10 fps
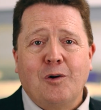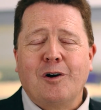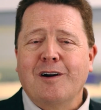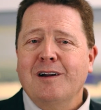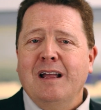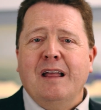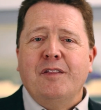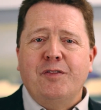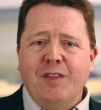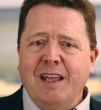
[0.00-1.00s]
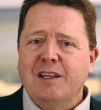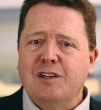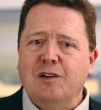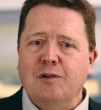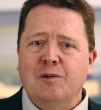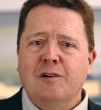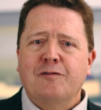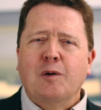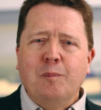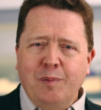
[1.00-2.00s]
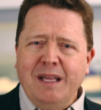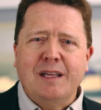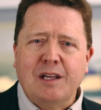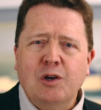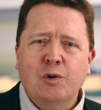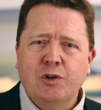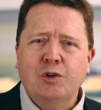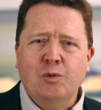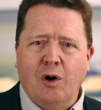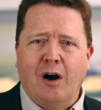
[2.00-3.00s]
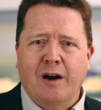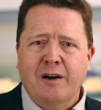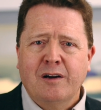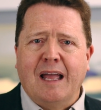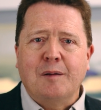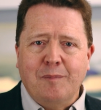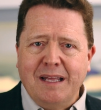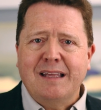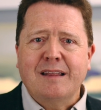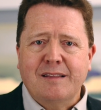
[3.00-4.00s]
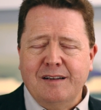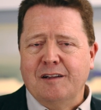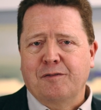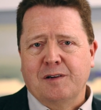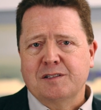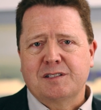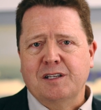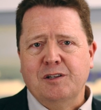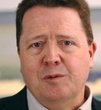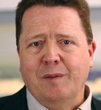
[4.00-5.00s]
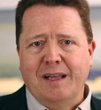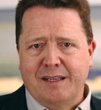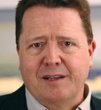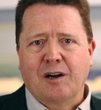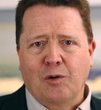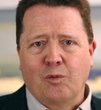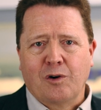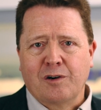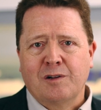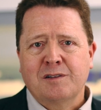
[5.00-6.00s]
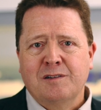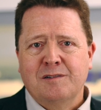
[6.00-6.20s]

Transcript: Or, thank you for being who you are and making the difference that you make in our world.